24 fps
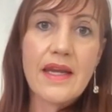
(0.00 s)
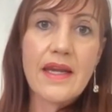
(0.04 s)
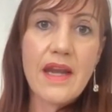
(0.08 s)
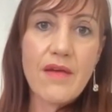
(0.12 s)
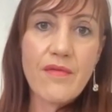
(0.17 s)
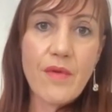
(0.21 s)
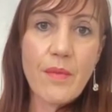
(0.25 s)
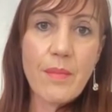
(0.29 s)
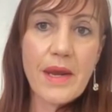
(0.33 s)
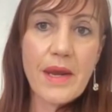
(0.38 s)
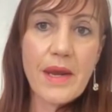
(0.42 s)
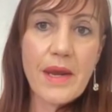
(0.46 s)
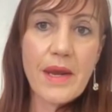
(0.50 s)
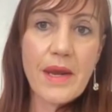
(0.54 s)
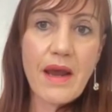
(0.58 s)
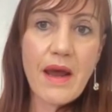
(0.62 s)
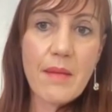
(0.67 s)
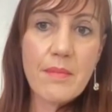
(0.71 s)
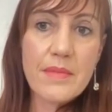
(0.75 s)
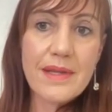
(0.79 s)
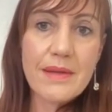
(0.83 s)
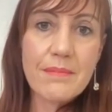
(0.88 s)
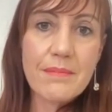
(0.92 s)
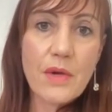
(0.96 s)
never
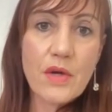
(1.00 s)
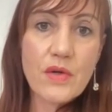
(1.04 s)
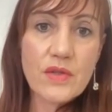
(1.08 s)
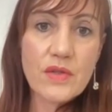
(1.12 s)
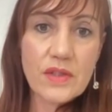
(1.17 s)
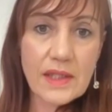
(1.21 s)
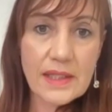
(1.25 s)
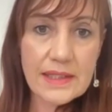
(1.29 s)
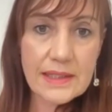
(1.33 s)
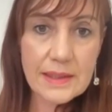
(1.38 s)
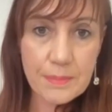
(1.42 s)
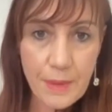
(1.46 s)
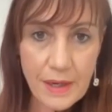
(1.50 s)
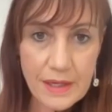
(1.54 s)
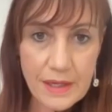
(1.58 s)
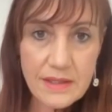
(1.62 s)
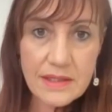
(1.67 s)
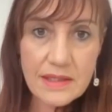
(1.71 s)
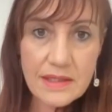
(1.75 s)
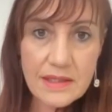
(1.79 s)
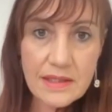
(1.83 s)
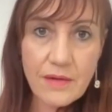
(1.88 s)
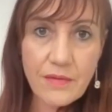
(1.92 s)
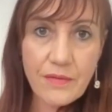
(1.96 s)
become the most
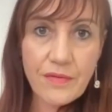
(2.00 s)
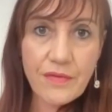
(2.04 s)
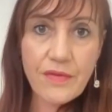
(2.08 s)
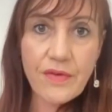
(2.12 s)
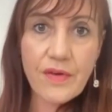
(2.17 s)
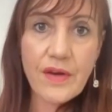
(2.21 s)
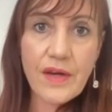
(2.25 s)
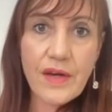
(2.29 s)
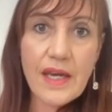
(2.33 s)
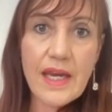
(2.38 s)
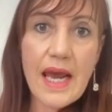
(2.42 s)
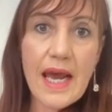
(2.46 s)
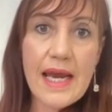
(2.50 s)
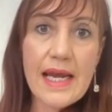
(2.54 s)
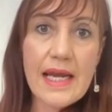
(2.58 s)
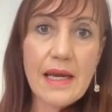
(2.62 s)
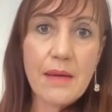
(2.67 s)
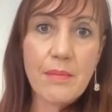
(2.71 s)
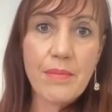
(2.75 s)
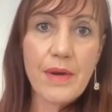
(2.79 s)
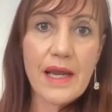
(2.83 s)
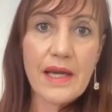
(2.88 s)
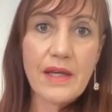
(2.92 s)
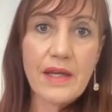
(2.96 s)
expensive
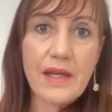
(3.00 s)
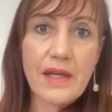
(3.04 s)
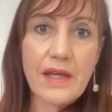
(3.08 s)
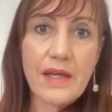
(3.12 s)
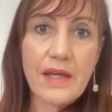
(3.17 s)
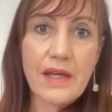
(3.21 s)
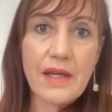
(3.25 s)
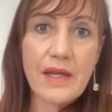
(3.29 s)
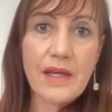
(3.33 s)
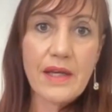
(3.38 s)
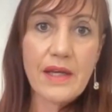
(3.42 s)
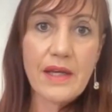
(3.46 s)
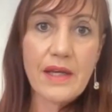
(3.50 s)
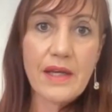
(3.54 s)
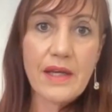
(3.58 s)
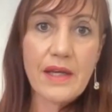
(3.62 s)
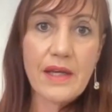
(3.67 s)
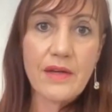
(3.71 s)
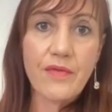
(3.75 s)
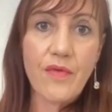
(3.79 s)
e-hailing platform,